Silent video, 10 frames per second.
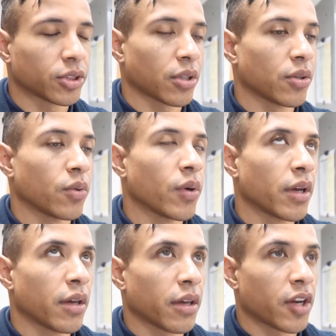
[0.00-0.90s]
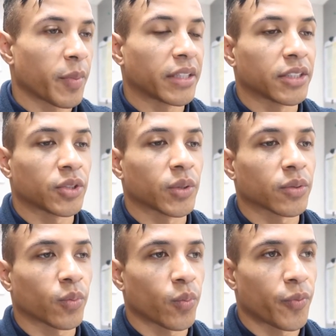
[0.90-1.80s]
So here in my
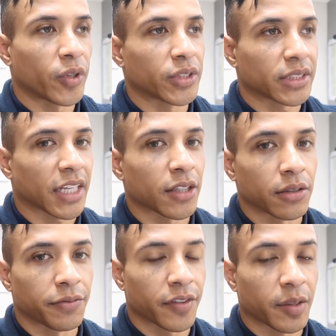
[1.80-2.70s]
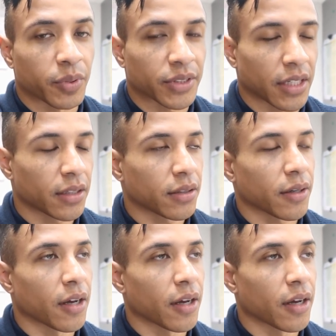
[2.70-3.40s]
district, there's a standard of fifty percent.